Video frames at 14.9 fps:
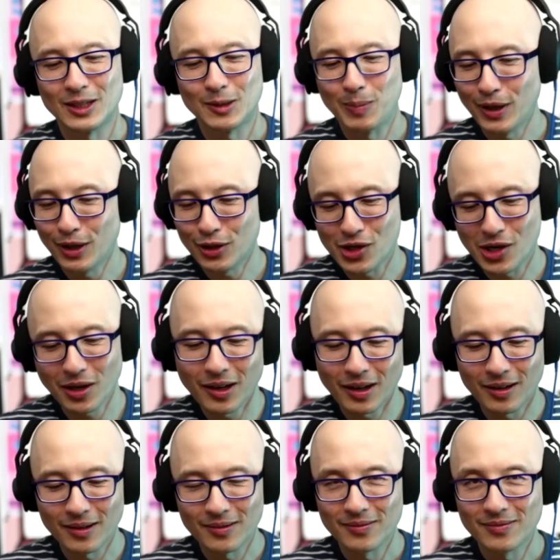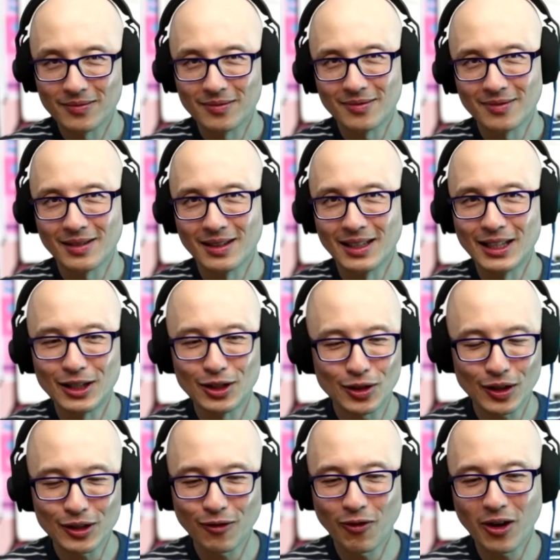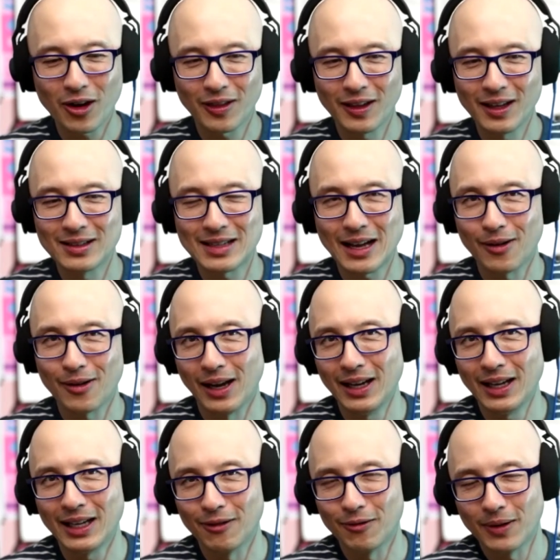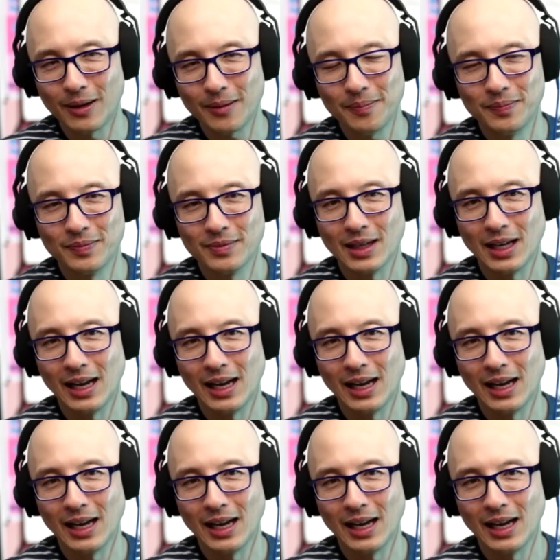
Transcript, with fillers: It's been a journey. And then you start to figure things out. I didn't give up.